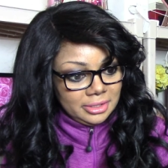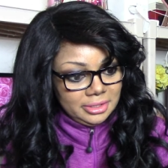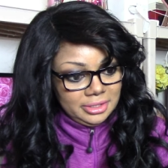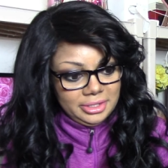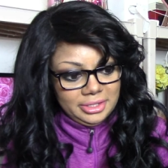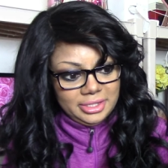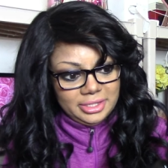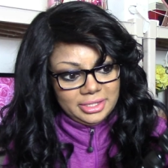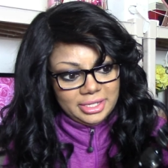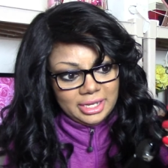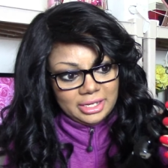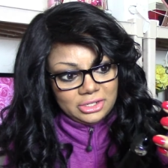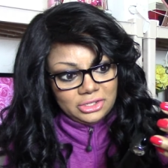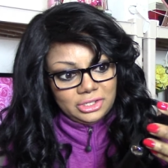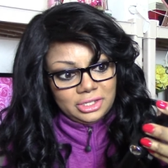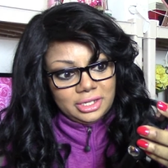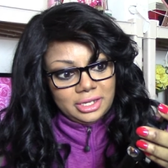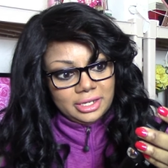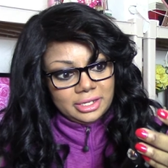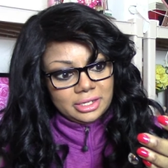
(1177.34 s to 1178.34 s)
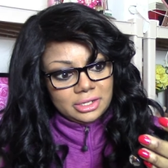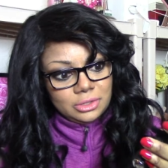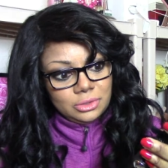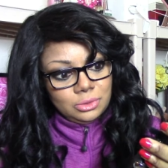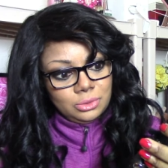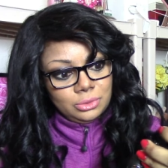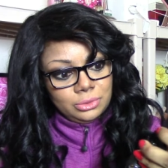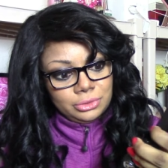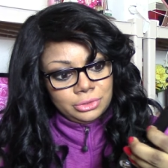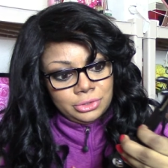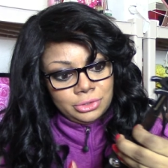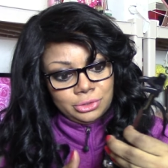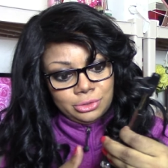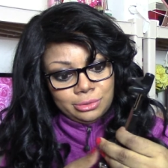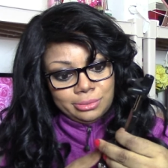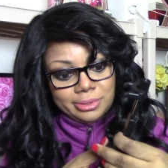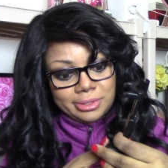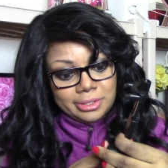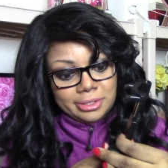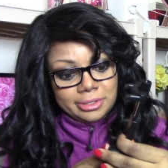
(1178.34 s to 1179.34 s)
this is actually kind of cool
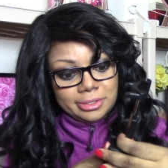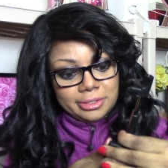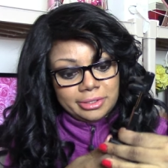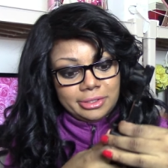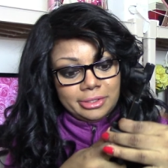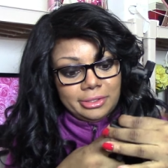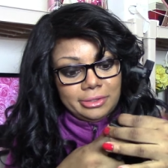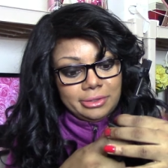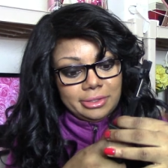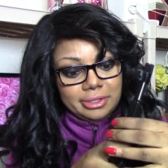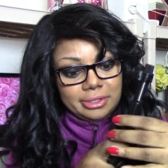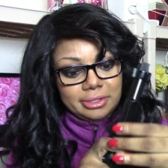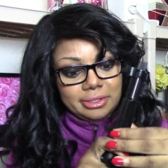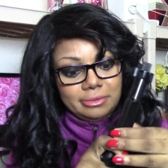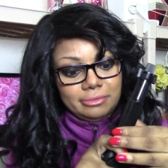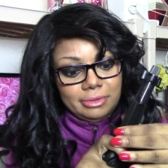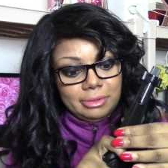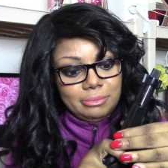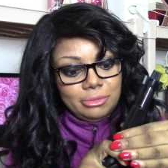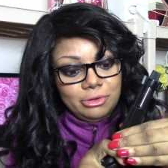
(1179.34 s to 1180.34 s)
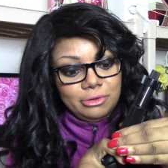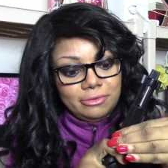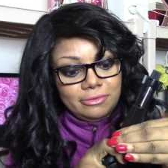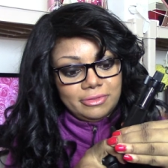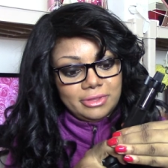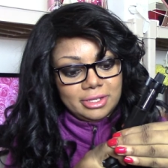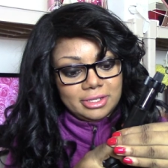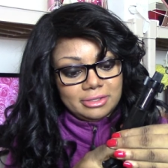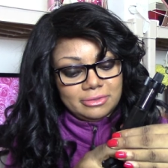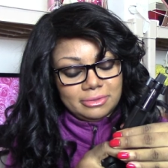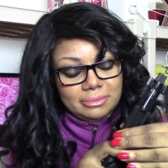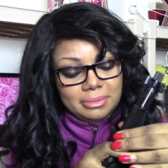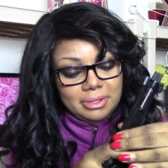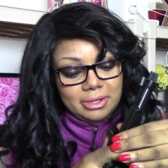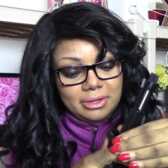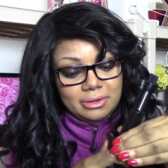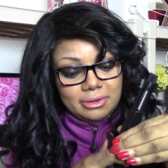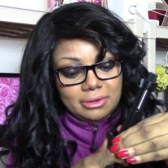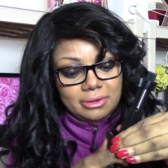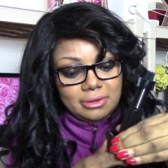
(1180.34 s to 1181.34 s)
too because you can remove this from
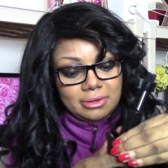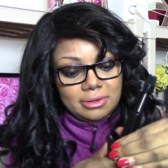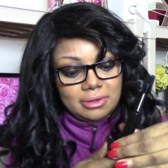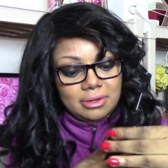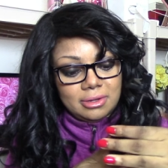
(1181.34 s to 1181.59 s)
here